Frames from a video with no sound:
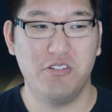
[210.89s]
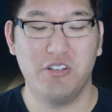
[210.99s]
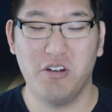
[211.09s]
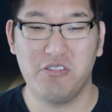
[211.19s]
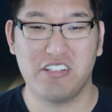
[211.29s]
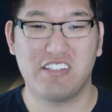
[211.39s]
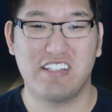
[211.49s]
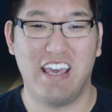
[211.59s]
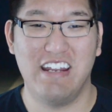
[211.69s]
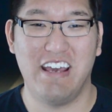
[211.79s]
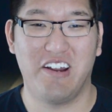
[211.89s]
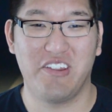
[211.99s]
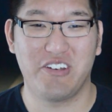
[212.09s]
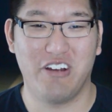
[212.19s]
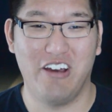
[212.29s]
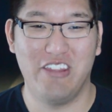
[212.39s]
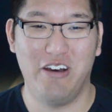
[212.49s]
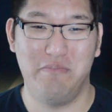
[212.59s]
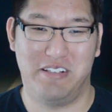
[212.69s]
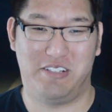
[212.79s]
You don't just stay down on the ground. That
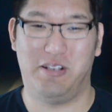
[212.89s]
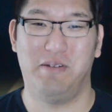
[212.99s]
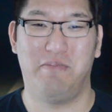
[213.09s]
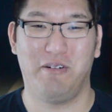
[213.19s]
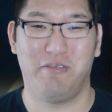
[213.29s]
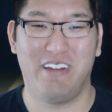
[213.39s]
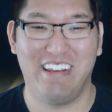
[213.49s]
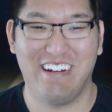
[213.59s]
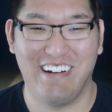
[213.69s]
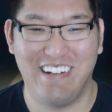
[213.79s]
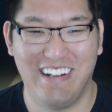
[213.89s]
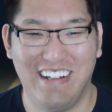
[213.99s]
would be super weird.